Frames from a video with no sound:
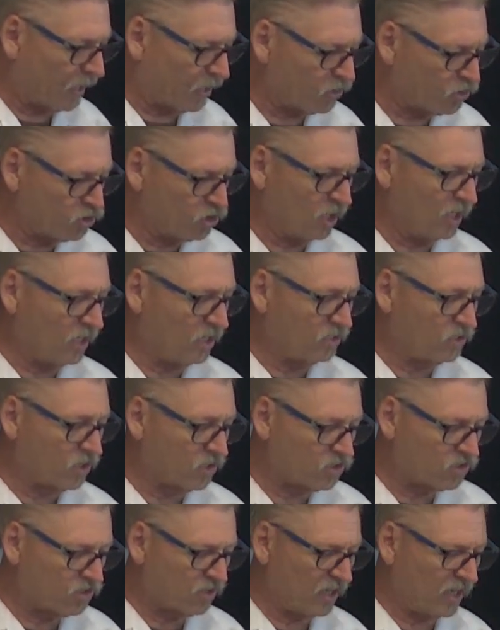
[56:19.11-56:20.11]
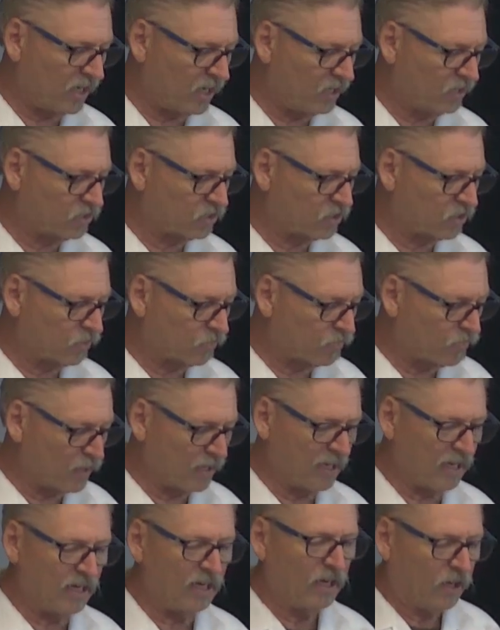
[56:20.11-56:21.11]
Jesus needs to
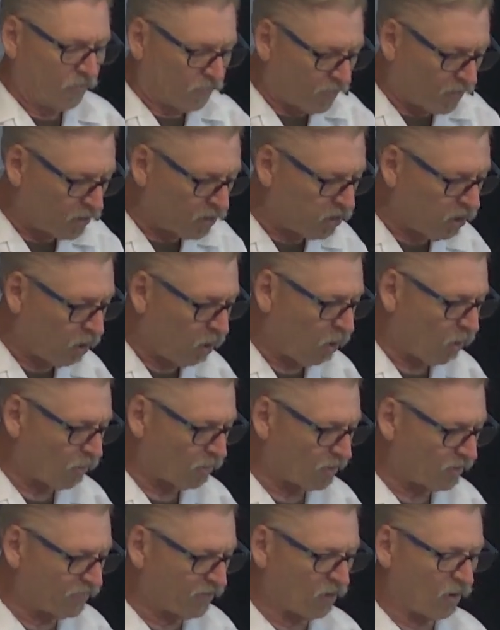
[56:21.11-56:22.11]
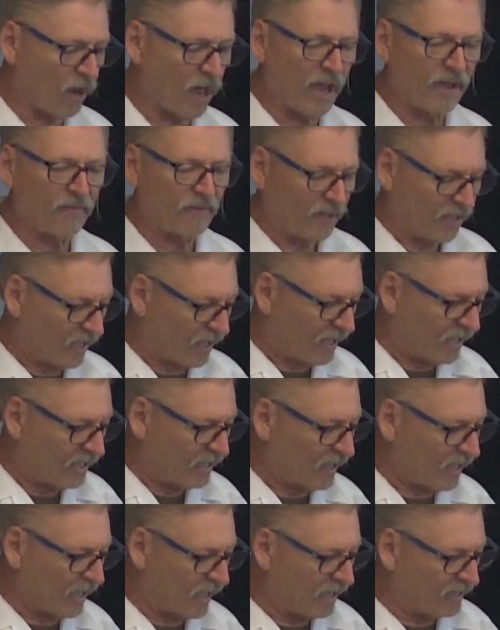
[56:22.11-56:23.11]
be the Lord of your life.
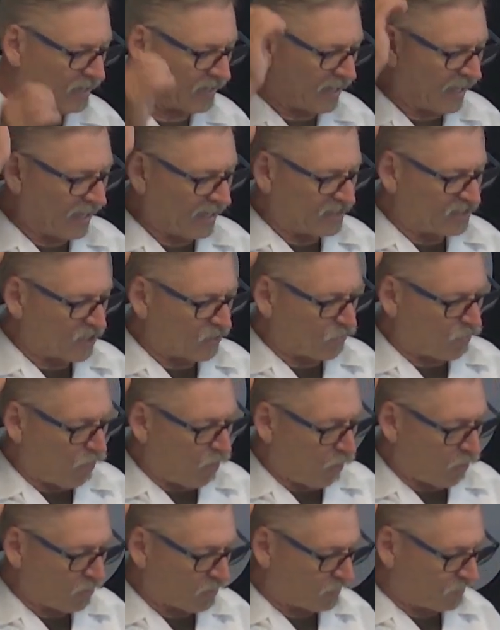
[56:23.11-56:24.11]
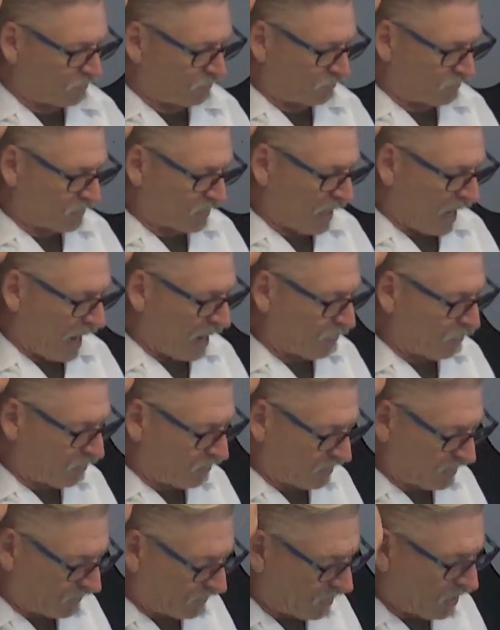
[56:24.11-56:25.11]
And it's important, I
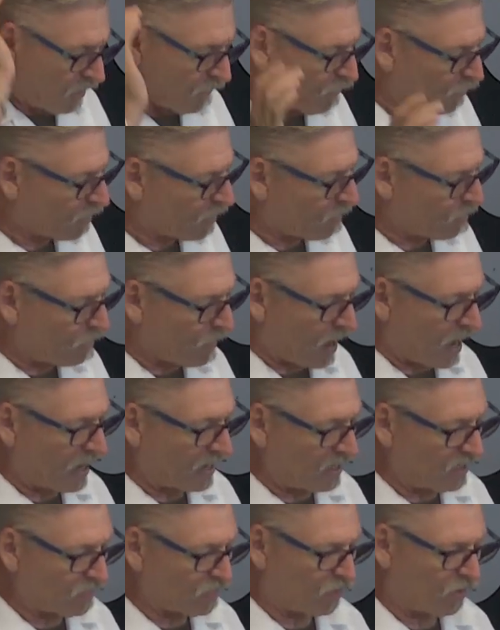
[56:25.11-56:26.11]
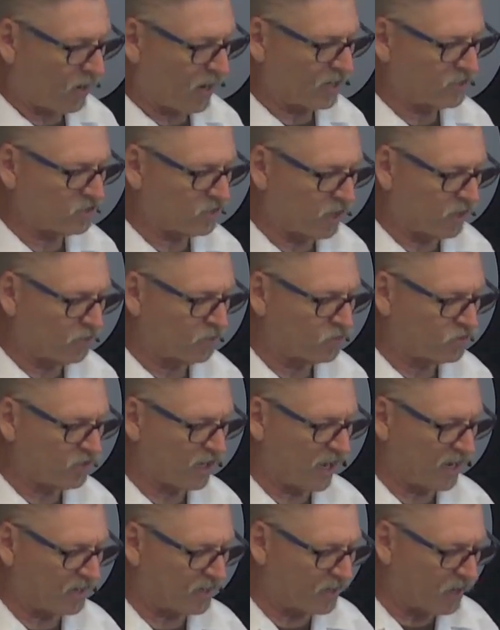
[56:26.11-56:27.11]
believe, for the body of Christ to
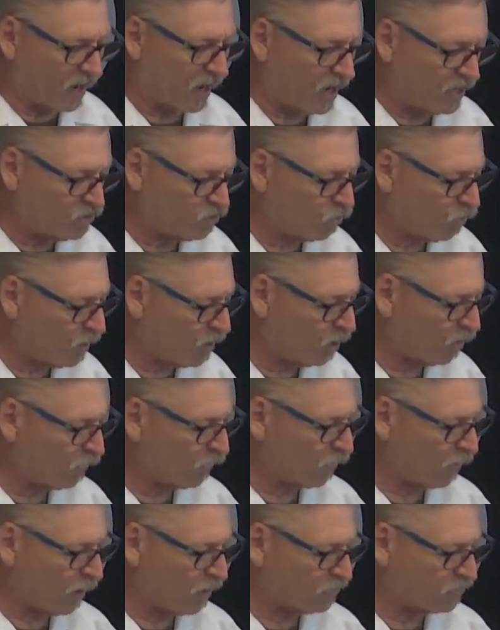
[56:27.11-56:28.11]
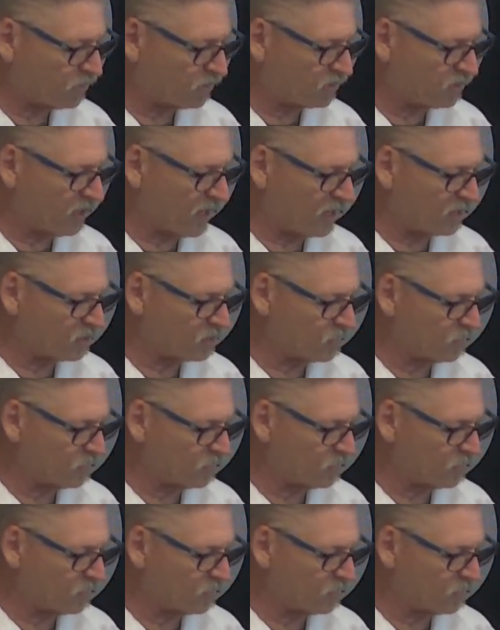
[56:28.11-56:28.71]
understand God's will for our success.